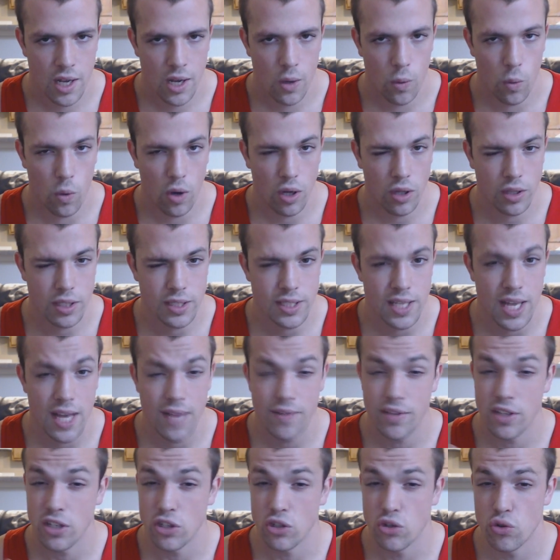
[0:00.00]
Wally's
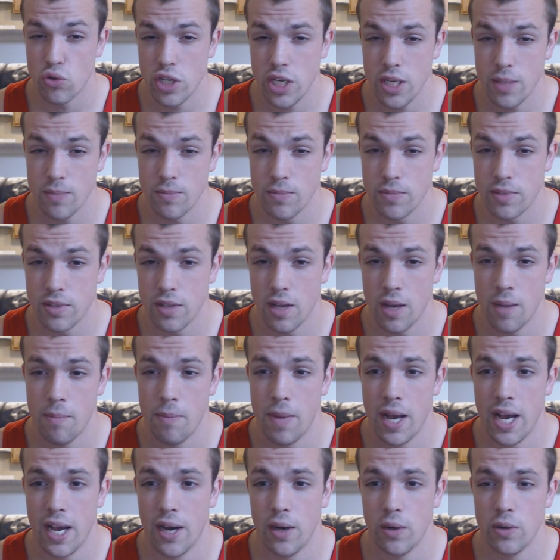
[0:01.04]
having dreams
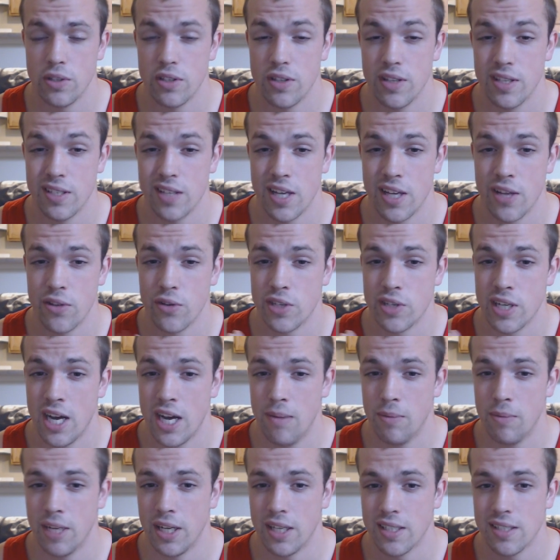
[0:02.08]
about this other
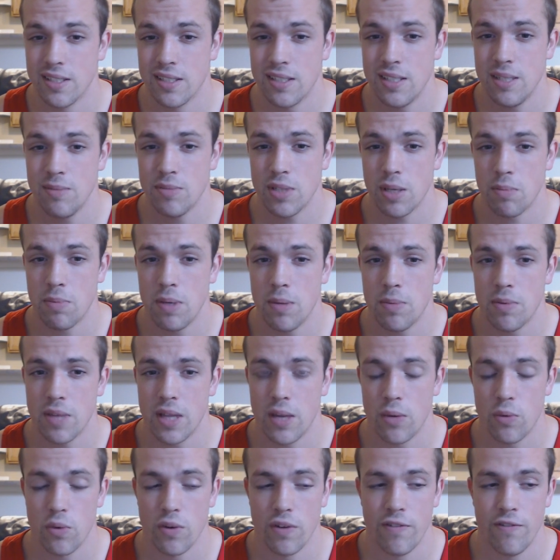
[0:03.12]
timeline, because it seems like people that
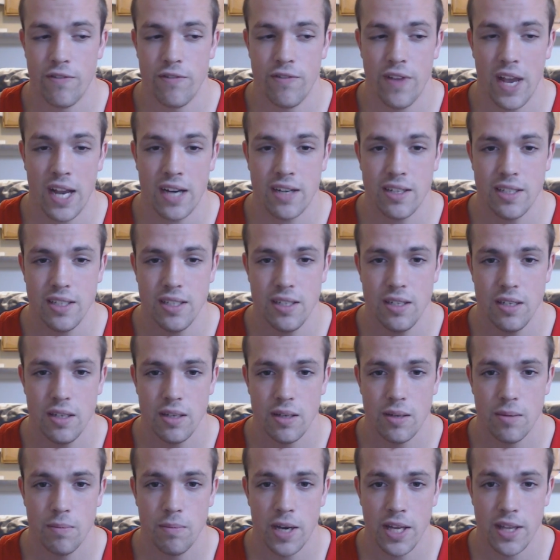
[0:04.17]
were affected
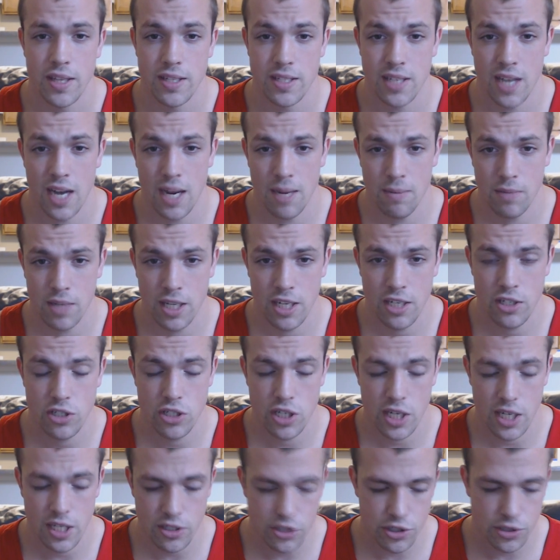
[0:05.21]
by the timeline
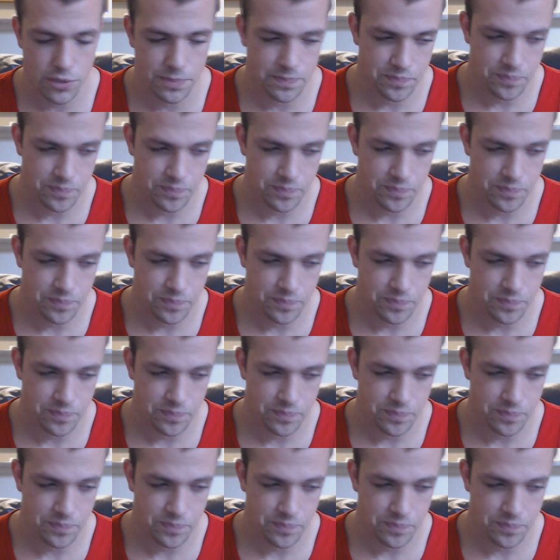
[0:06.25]
change